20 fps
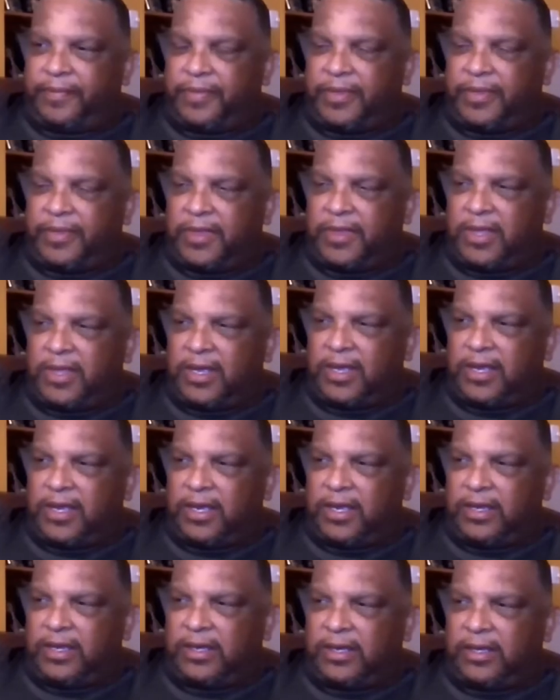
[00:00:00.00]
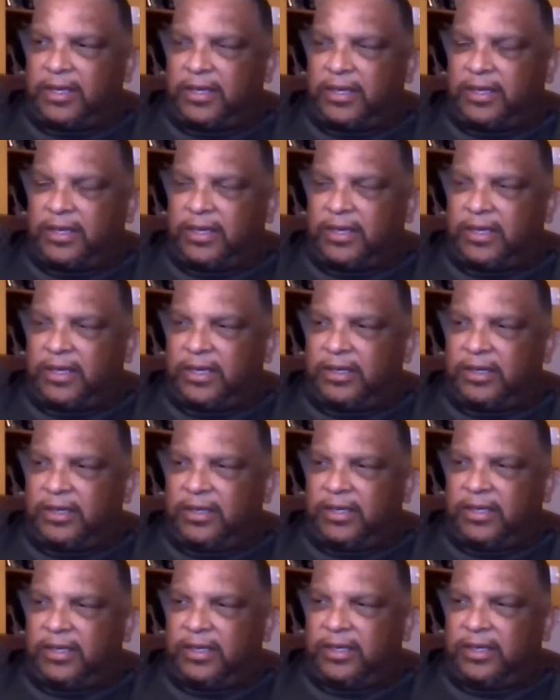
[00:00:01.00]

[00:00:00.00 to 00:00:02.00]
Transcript: (no one is talking)